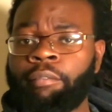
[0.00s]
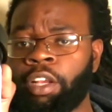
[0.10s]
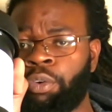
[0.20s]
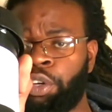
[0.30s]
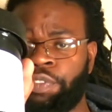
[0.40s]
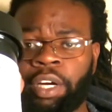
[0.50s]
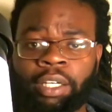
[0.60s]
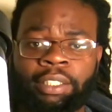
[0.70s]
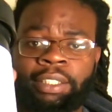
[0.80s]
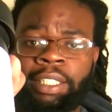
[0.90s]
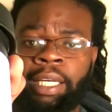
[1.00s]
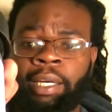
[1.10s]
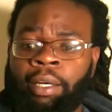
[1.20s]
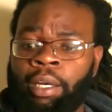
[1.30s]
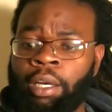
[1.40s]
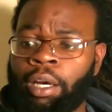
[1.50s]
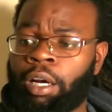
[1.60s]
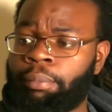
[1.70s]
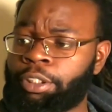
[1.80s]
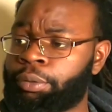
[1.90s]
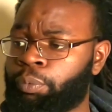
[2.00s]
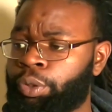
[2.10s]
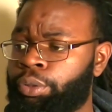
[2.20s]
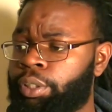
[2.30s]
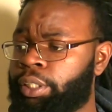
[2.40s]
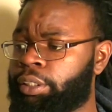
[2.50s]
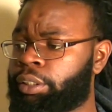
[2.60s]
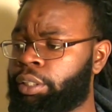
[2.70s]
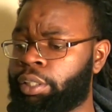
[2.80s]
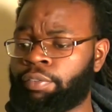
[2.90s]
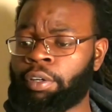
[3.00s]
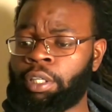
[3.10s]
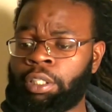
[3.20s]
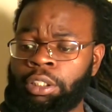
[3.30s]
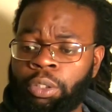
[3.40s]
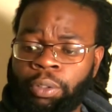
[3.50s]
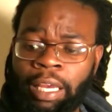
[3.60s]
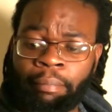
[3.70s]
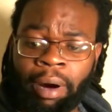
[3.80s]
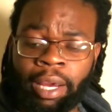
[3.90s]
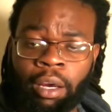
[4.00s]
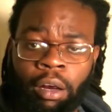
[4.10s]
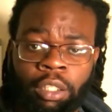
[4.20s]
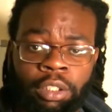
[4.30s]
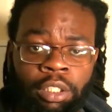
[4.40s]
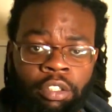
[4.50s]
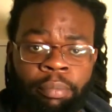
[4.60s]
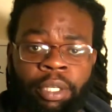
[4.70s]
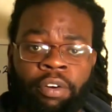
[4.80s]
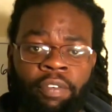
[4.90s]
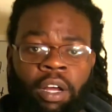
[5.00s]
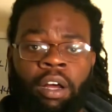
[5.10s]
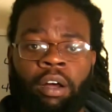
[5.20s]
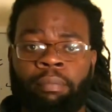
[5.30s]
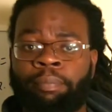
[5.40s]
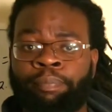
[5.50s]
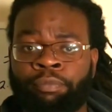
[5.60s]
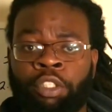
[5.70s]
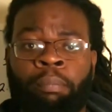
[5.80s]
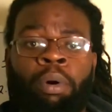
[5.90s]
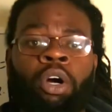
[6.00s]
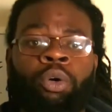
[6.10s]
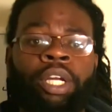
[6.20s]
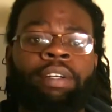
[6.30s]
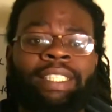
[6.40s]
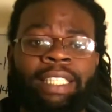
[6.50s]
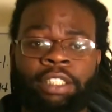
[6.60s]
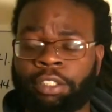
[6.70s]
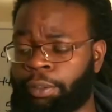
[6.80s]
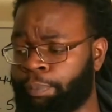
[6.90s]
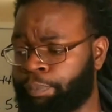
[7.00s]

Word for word: I don't know if y'all can see that. Um, it's some real good stuff. So that might cause a little bit of um, bronchial irritations.